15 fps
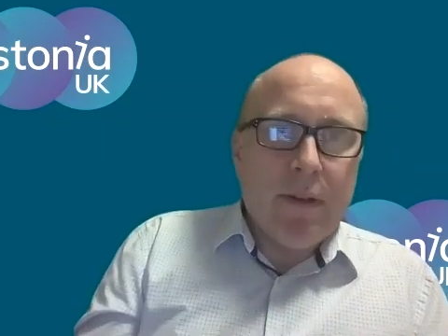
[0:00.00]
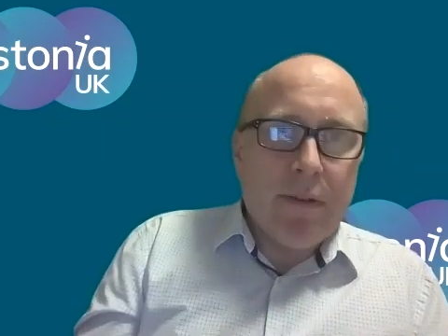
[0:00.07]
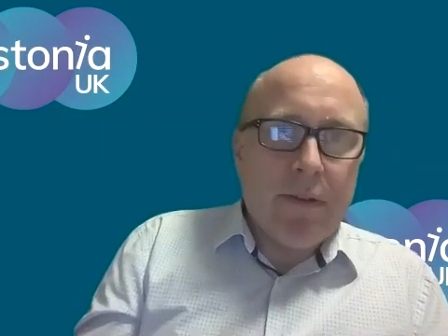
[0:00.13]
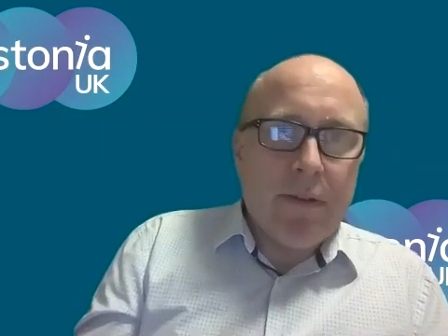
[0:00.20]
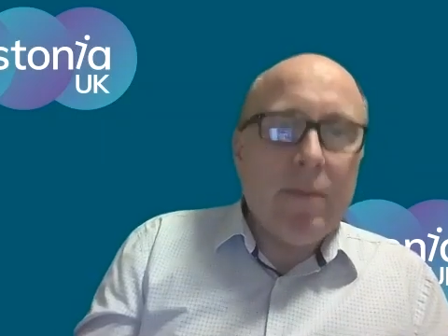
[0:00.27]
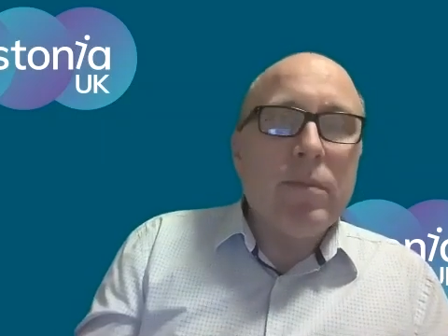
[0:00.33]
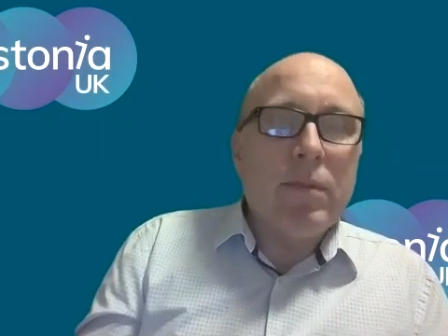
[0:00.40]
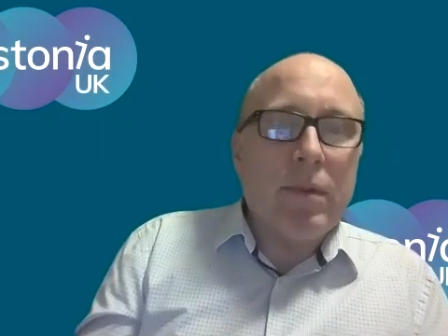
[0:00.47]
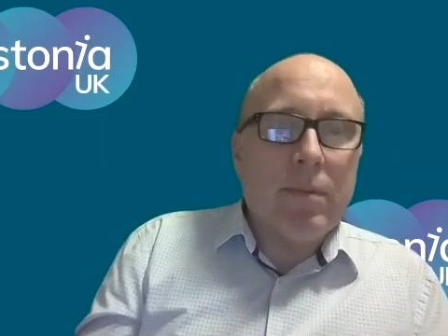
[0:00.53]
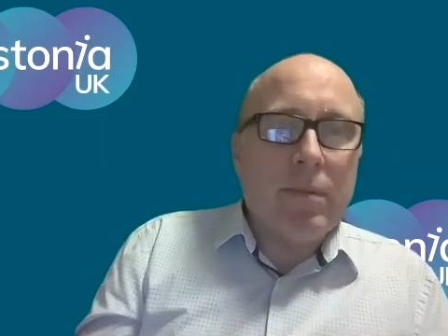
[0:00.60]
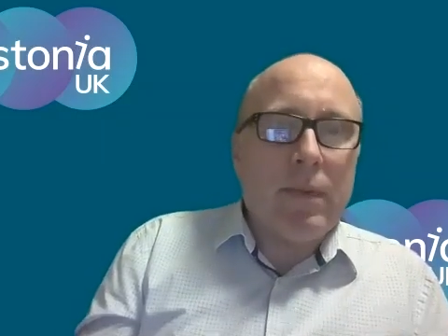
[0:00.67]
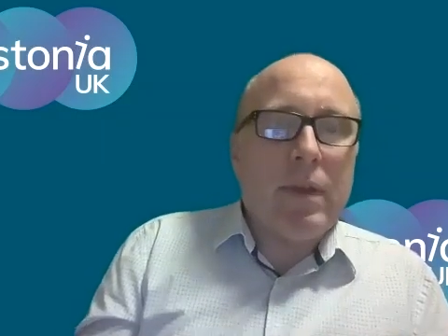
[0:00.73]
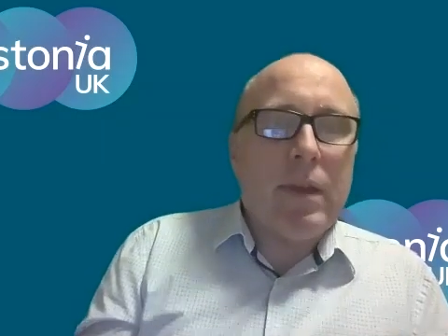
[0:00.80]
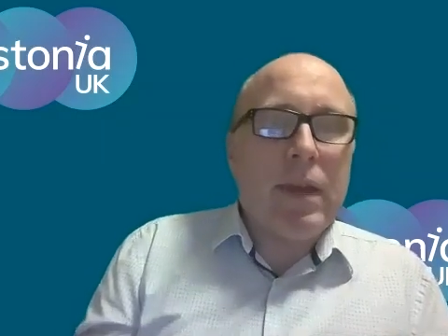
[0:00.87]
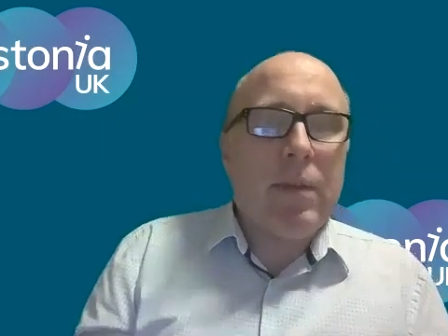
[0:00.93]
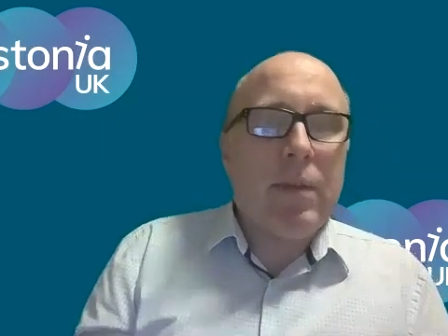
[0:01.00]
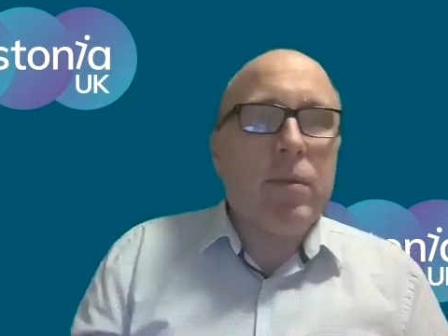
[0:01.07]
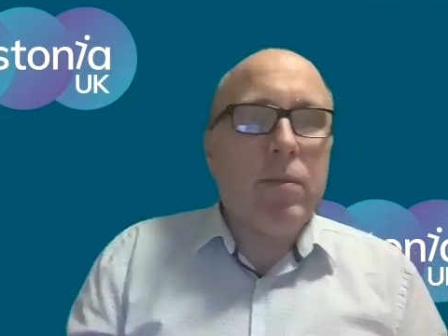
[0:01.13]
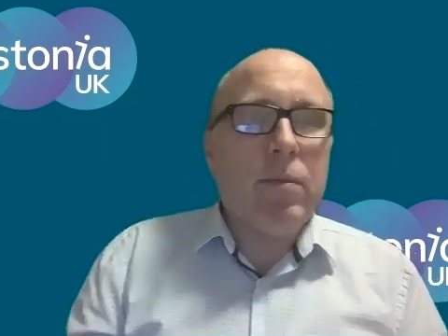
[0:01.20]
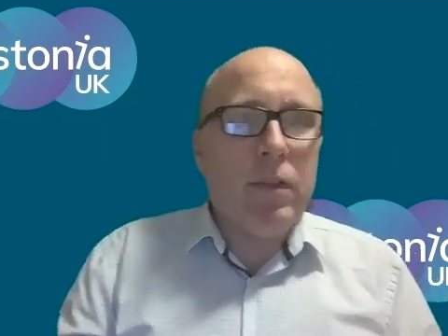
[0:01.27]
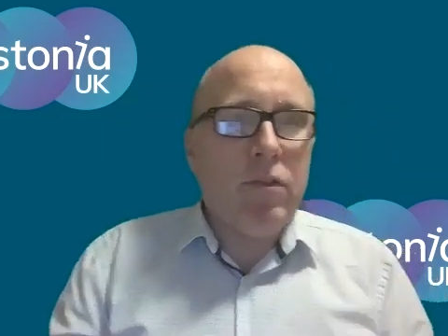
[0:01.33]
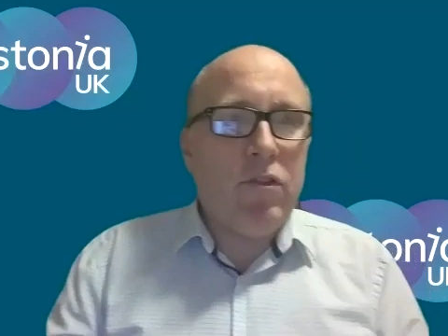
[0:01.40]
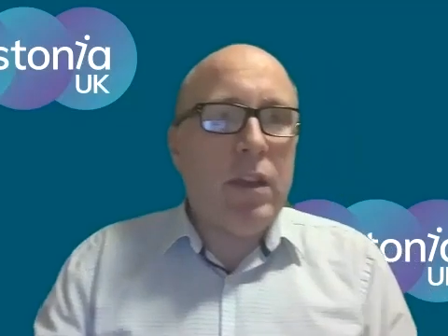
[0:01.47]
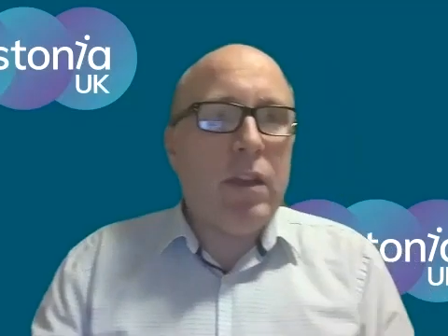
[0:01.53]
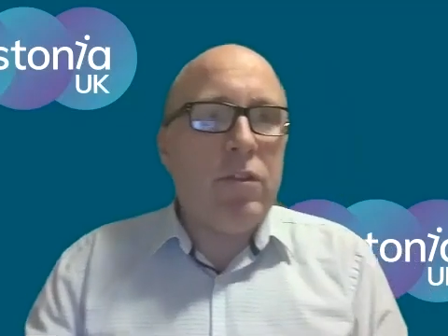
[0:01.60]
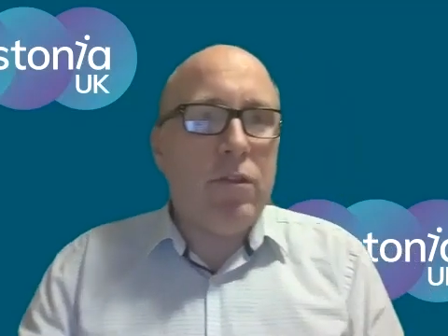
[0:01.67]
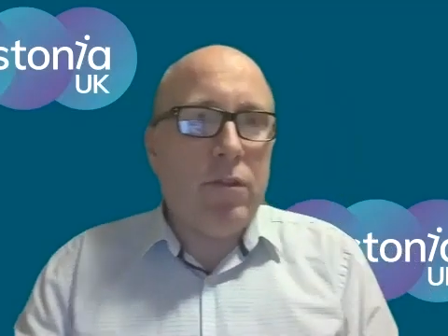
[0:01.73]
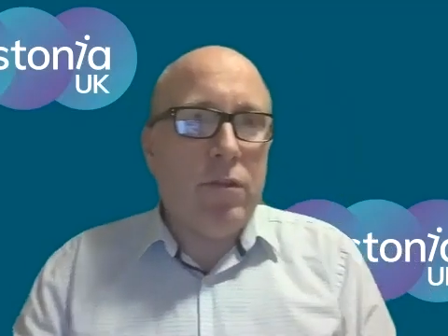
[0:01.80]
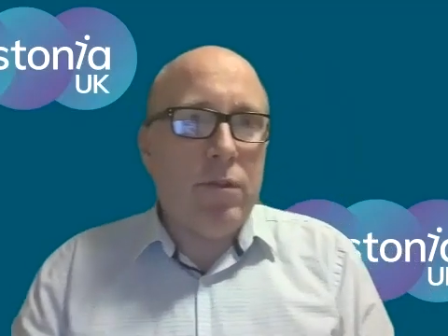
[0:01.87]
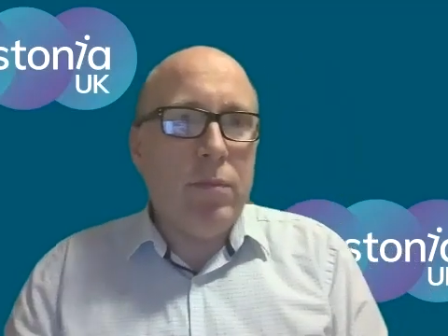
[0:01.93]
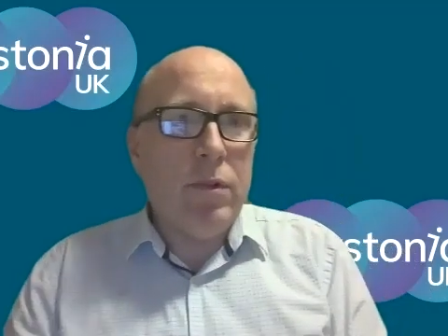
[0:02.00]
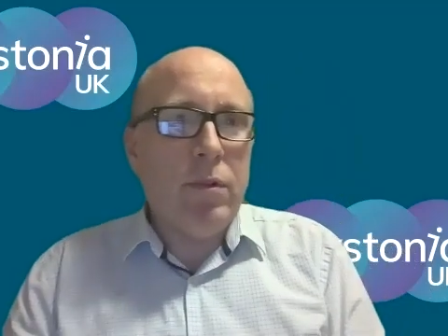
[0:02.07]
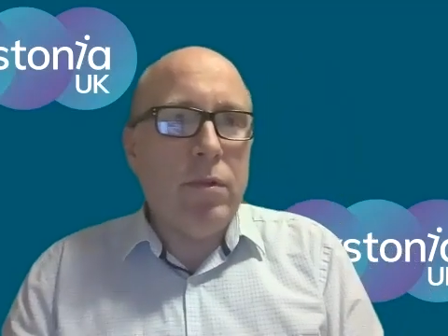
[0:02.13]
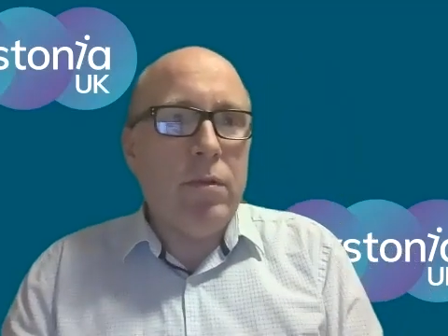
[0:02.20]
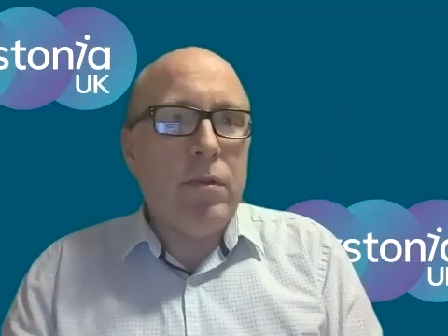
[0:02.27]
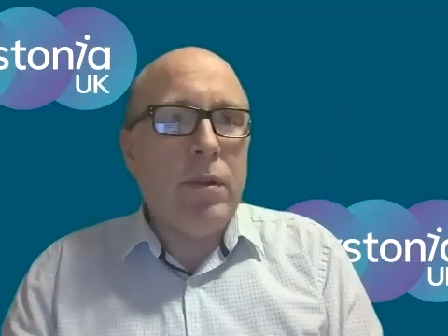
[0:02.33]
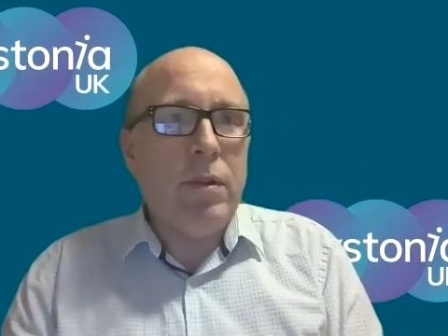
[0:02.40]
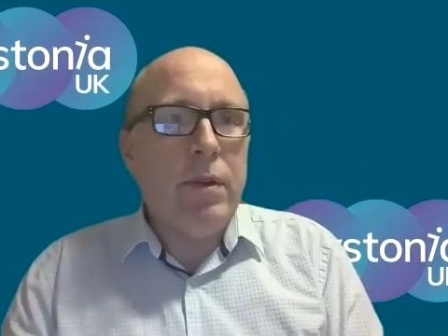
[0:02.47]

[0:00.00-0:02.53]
symptoms that happen with changes of mood.